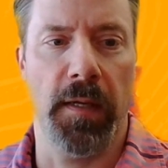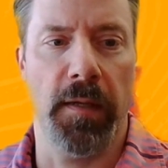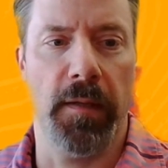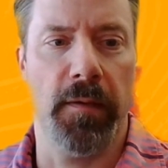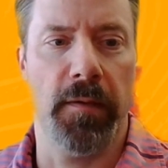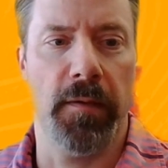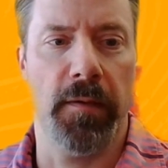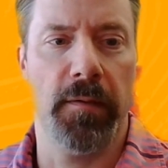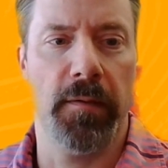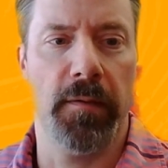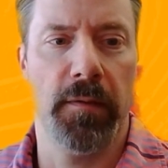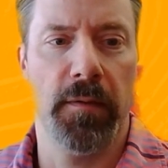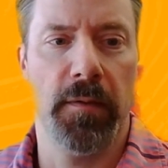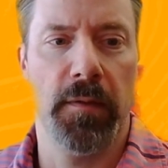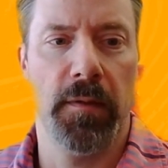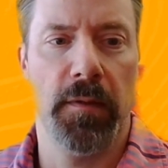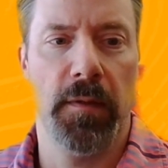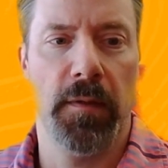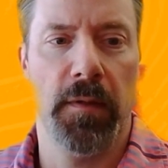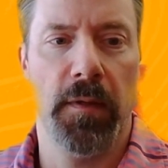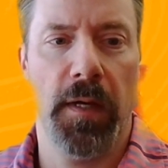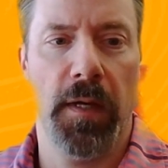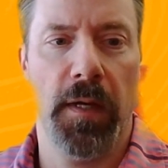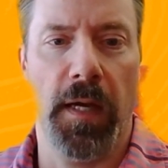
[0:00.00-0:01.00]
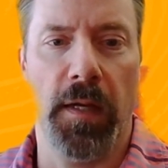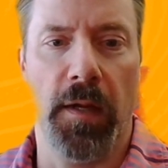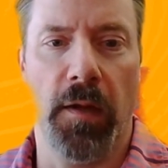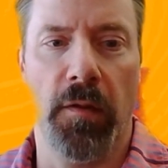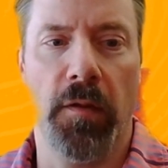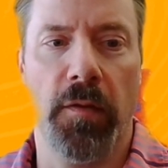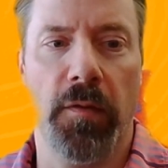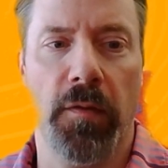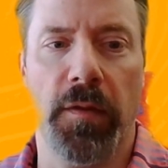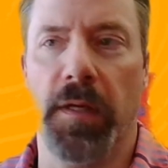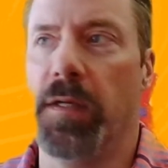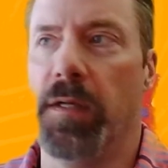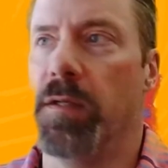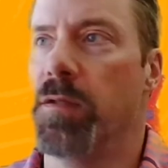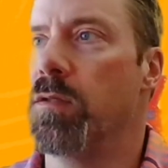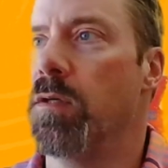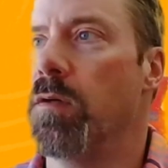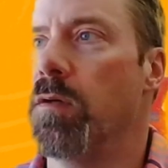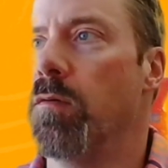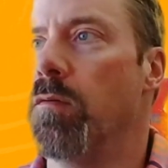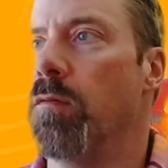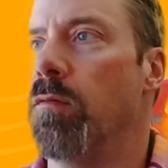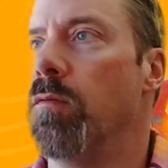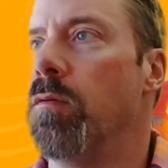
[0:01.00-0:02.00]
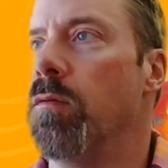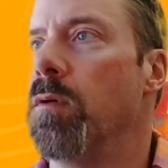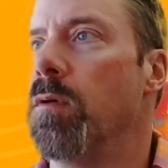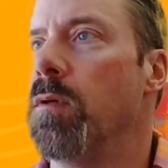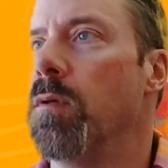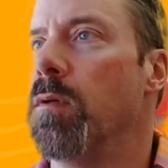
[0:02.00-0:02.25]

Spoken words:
and other things. So